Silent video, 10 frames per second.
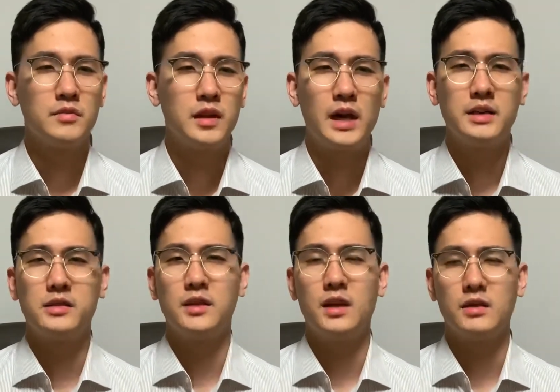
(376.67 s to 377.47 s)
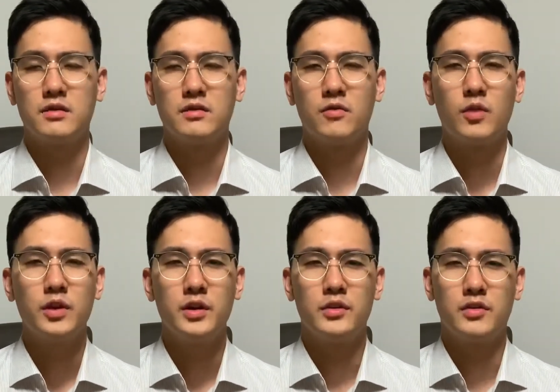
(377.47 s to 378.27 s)
God is not
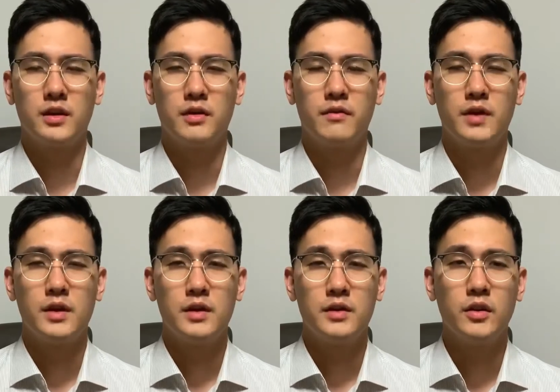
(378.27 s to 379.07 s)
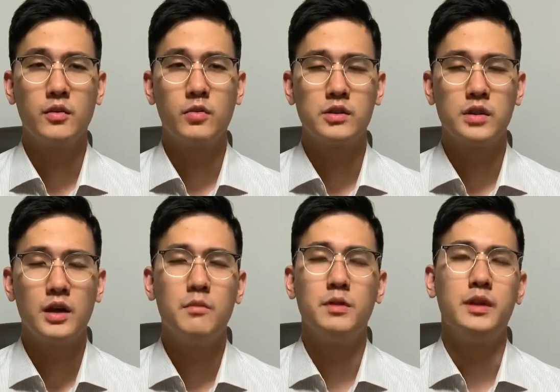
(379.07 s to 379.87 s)
working in your life. In other words,
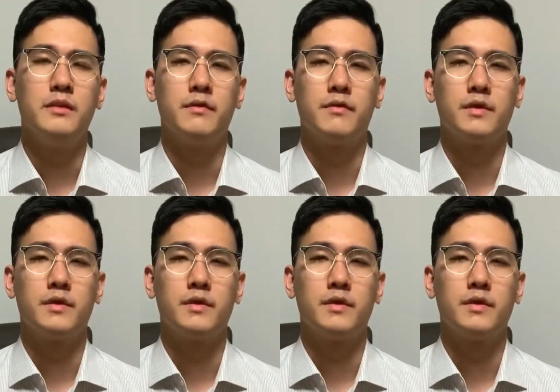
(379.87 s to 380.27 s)
unbelief.